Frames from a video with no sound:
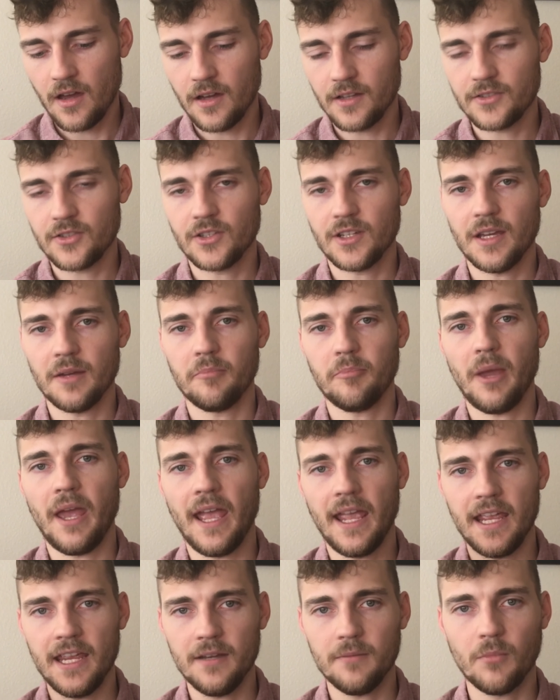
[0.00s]
to get
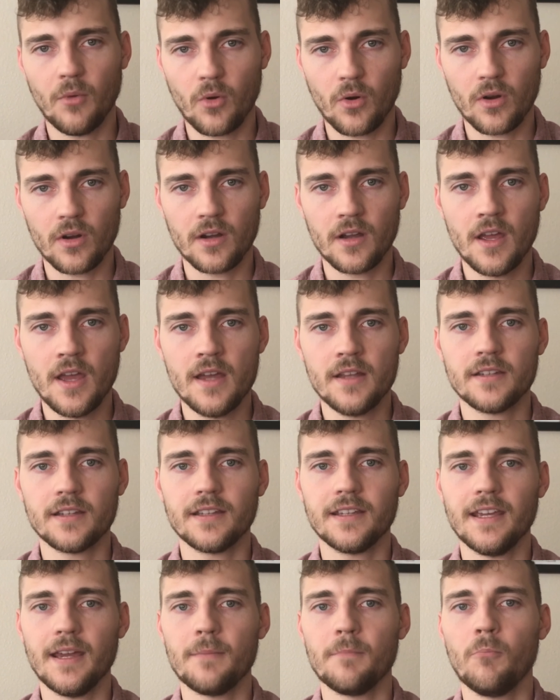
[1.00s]
paid more, to
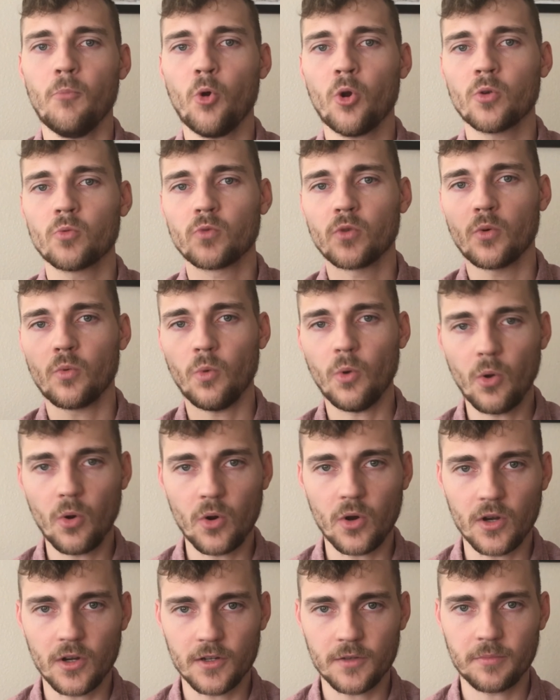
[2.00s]
get more
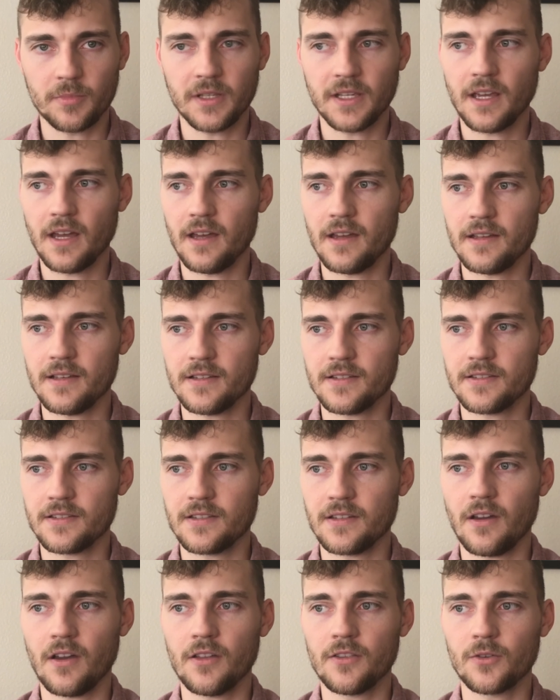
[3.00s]
reward,
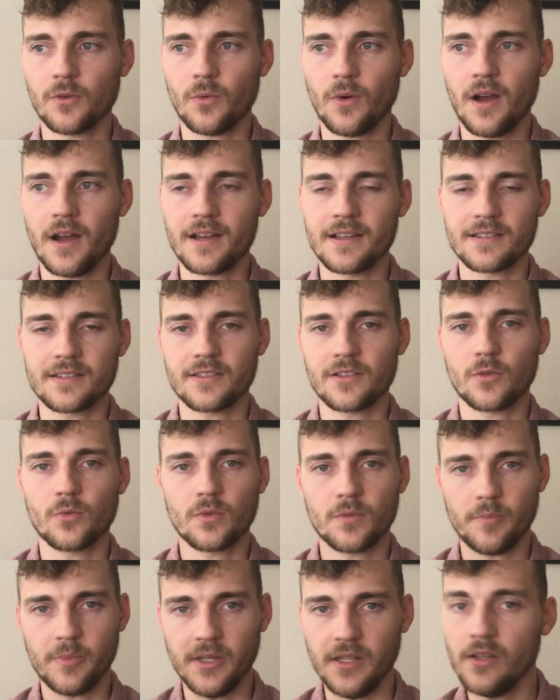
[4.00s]
because otherwise there
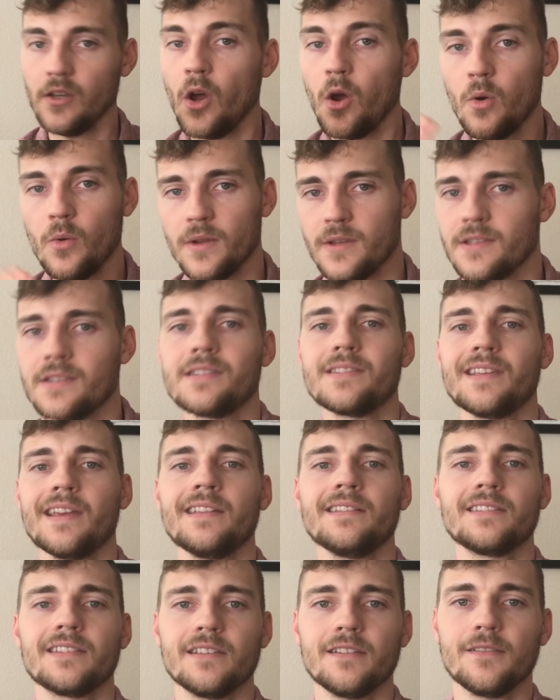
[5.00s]
would be no
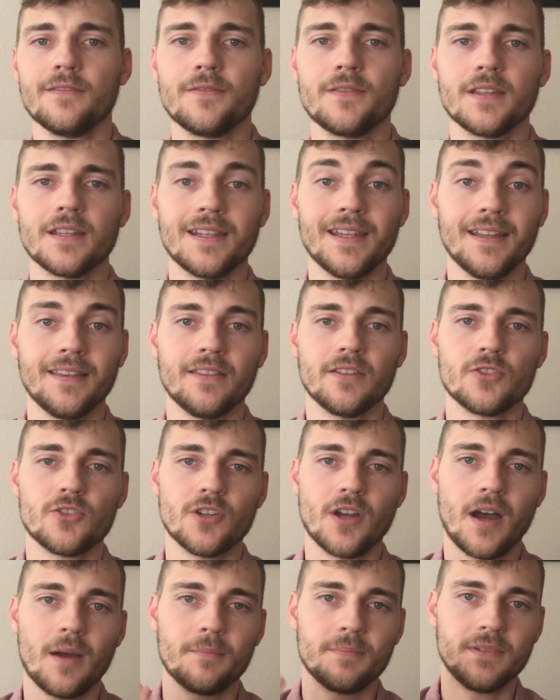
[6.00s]
incentive to get the
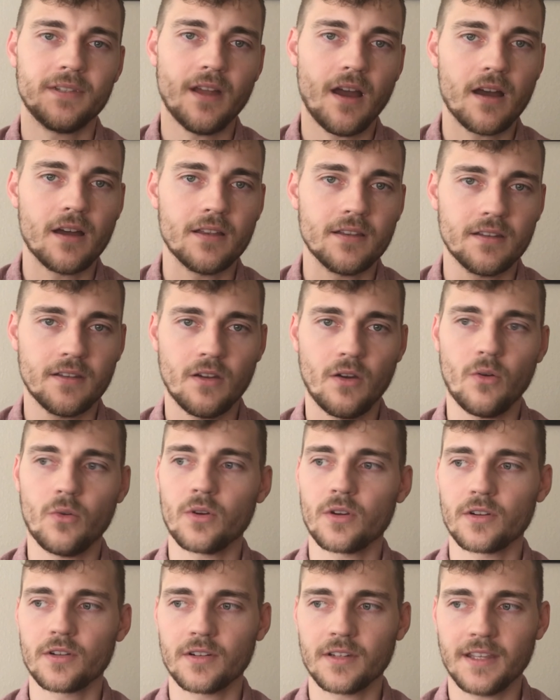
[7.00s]
job done
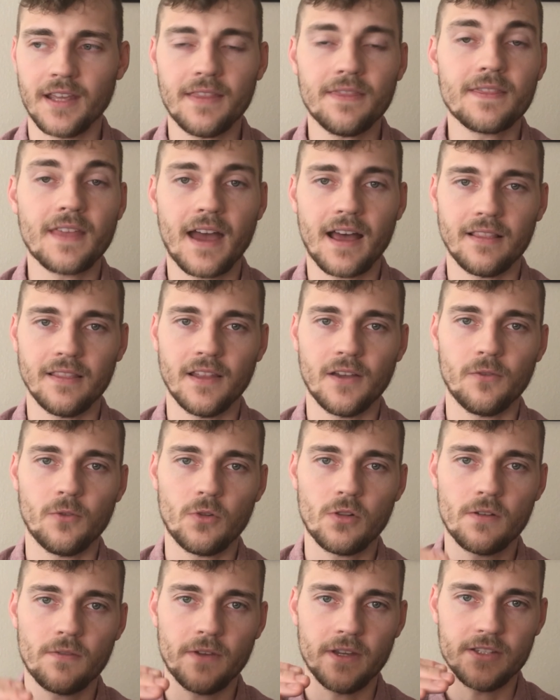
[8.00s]
or get that
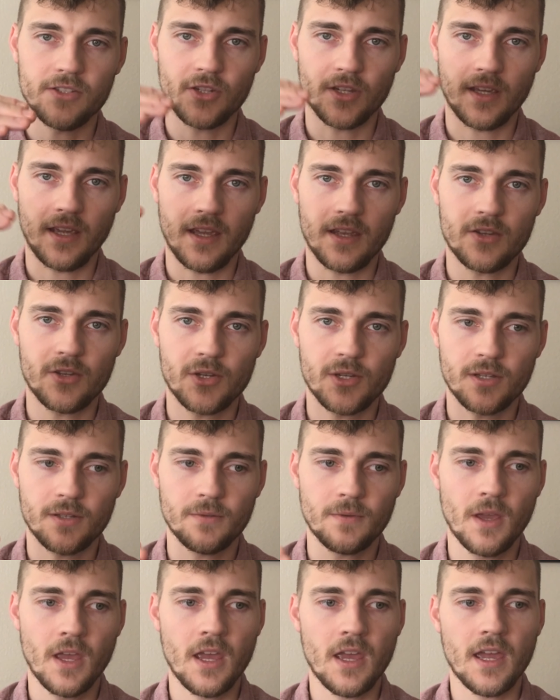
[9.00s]
level of education,
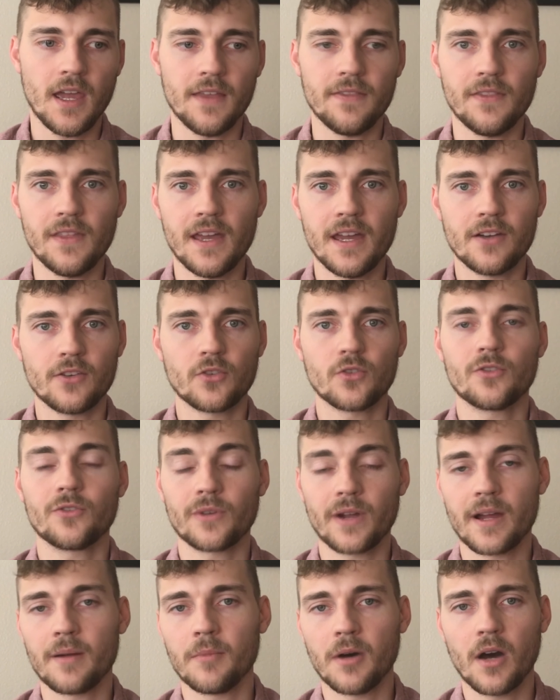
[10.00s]
and then
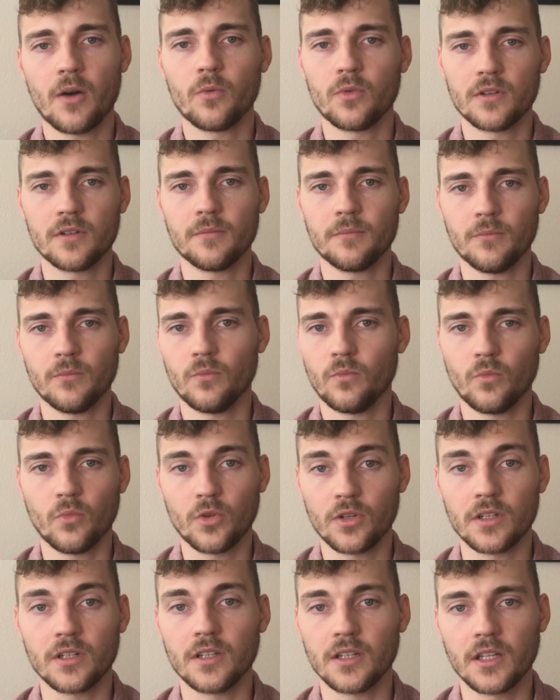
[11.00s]
grandma
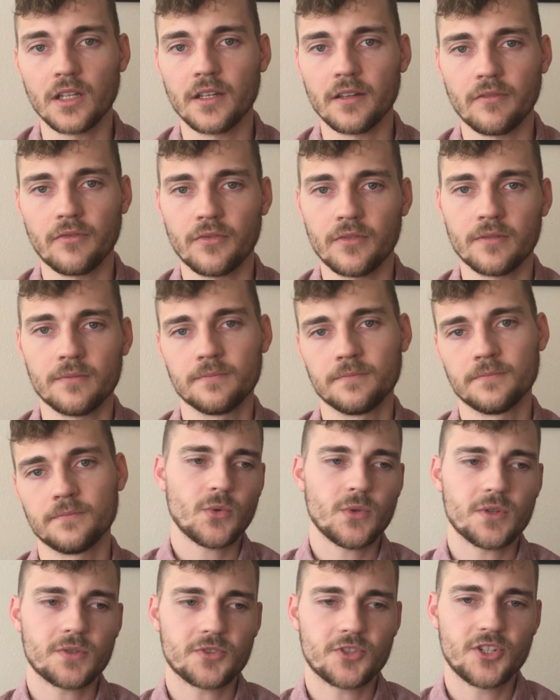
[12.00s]
wouldn't live.
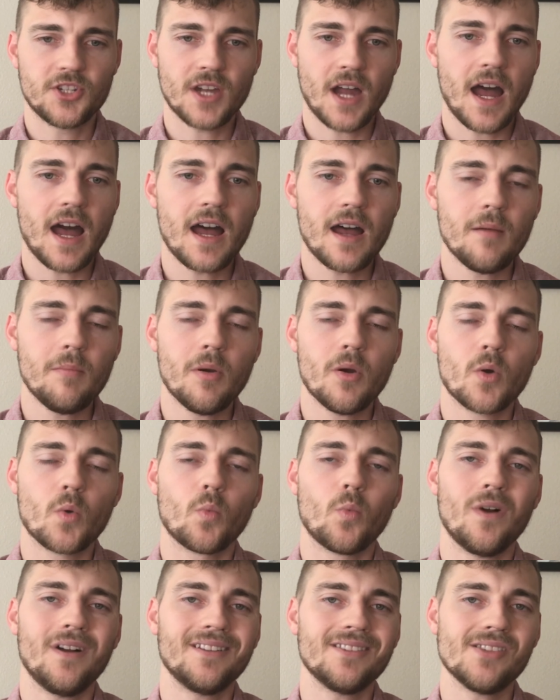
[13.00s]
Your job,
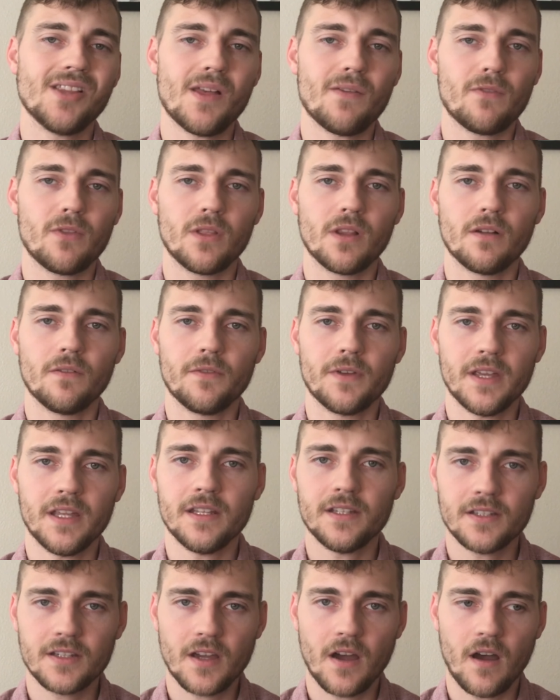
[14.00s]
what level of
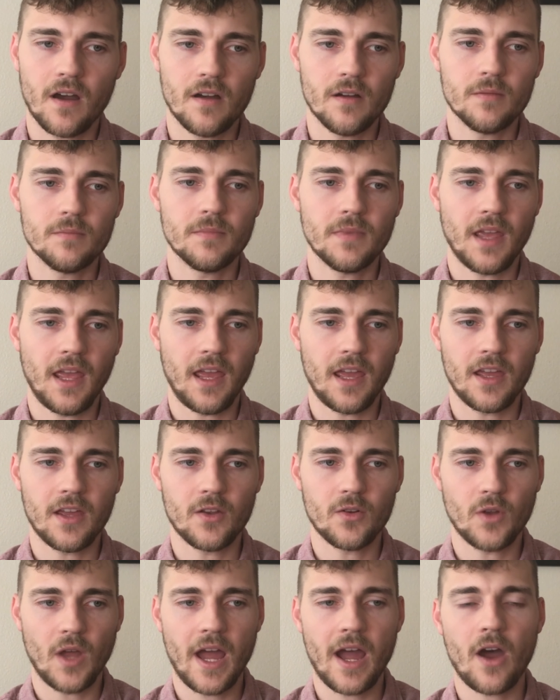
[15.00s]
income,
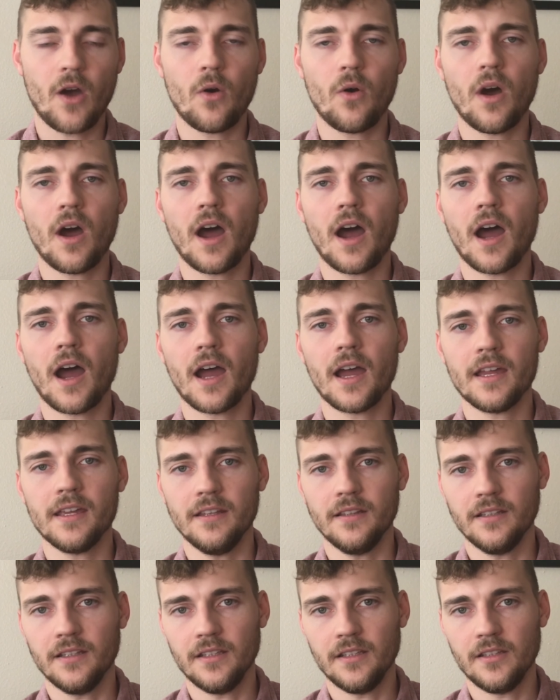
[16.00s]
and how
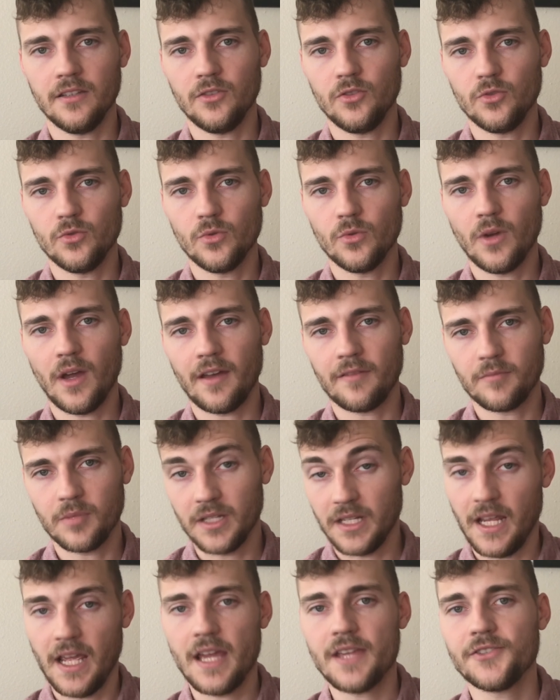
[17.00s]
highly you have
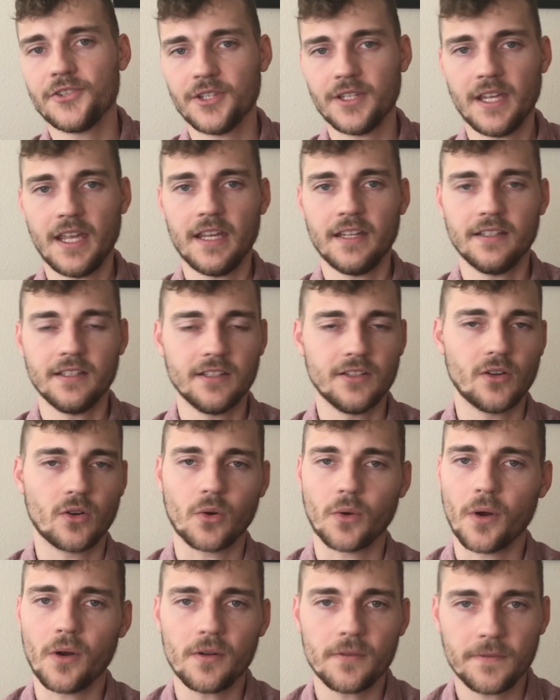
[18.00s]
been educated
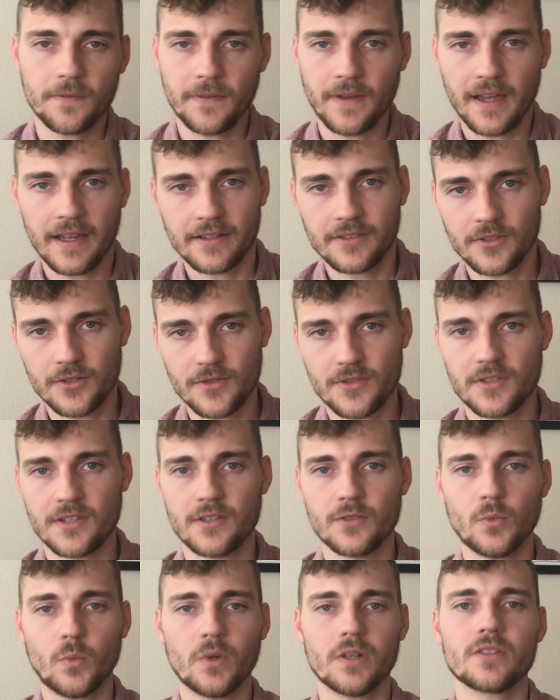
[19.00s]
are all factors
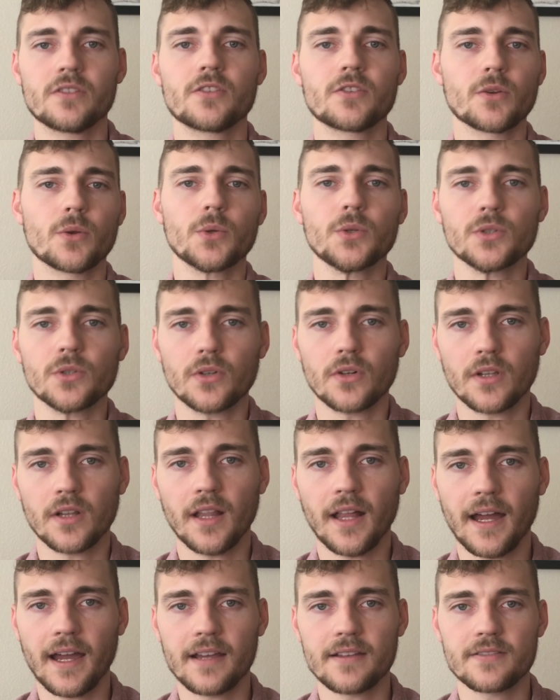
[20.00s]
in what social
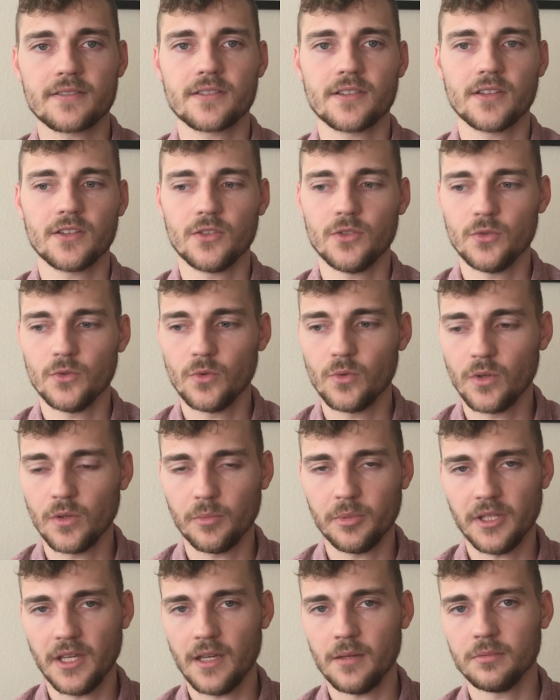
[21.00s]
class that you will
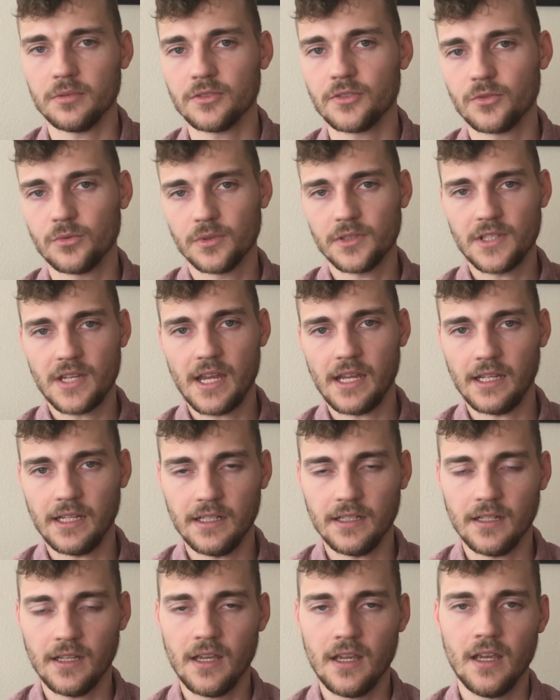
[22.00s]
be able to
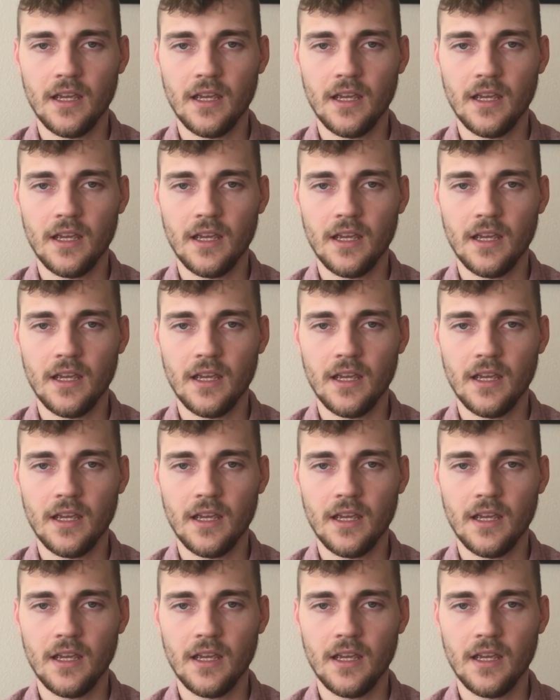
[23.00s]
attain.